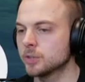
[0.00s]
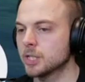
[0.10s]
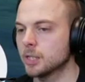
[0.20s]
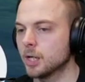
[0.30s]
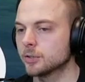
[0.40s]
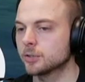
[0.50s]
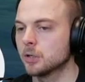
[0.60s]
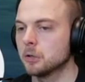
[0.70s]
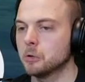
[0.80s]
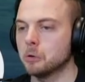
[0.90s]
get lost.
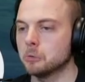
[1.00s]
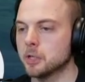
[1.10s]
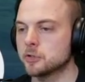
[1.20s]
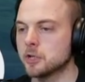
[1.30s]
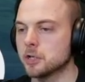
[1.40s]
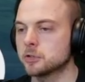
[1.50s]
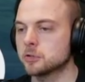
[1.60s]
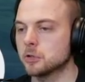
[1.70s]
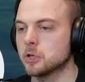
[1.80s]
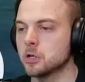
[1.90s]
Oh, that's nice
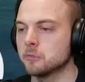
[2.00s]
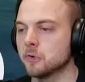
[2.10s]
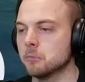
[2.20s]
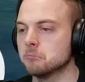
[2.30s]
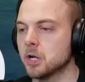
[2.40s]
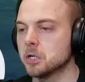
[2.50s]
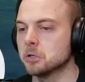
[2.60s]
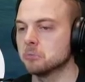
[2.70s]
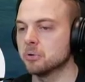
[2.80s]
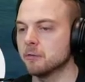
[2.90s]
to hear from my
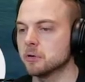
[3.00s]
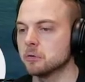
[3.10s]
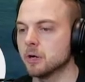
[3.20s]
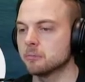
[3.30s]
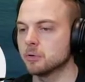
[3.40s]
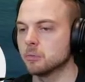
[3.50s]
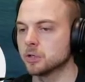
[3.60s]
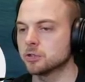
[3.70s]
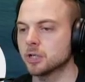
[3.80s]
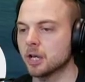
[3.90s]
little brother who had me
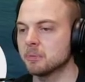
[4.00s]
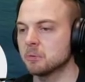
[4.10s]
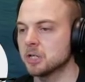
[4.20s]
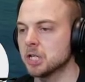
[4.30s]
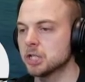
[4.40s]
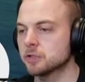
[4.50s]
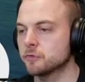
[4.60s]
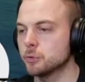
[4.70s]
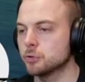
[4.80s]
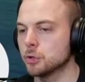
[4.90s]
word sick. I've been waiting ages for
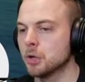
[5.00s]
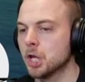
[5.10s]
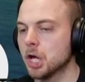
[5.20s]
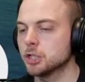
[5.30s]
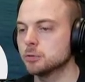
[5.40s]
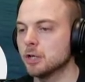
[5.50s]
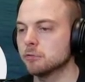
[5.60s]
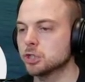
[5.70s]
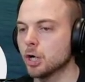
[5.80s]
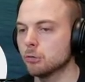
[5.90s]
you two, and you
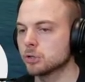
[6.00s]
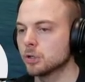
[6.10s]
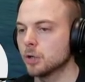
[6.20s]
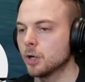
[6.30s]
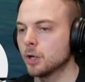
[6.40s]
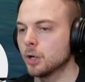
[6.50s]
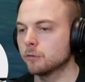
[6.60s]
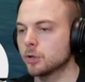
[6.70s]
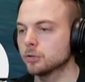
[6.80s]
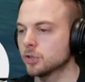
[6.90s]
never showed.
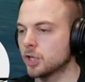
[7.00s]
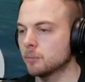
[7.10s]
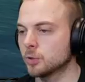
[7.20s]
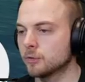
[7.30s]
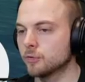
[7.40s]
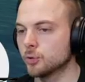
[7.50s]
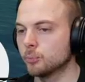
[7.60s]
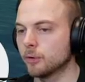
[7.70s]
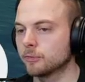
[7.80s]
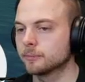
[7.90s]
Of course I came looking for you
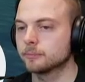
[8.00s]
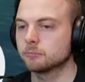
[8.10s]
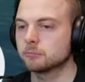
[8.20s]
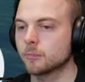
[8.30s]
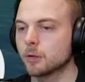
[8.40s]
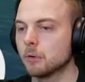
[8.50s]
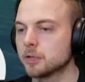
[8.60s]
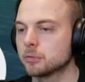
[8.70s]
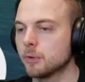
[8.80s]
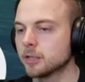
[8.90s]
both.
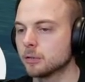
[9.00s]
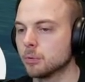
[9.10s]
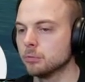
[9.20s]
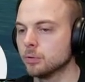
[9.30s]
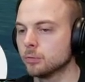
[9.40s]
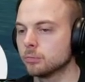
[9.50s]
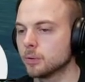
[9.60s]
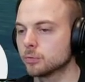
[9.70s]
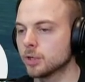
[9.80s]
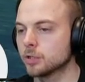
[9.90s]
Wait, where's the Wooloo? We
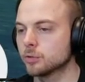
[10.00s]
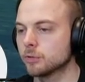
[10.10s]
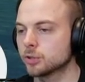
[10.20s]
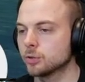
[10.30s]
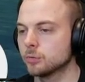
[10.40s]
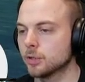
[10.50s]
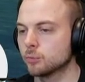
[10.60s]
were trying to rescue that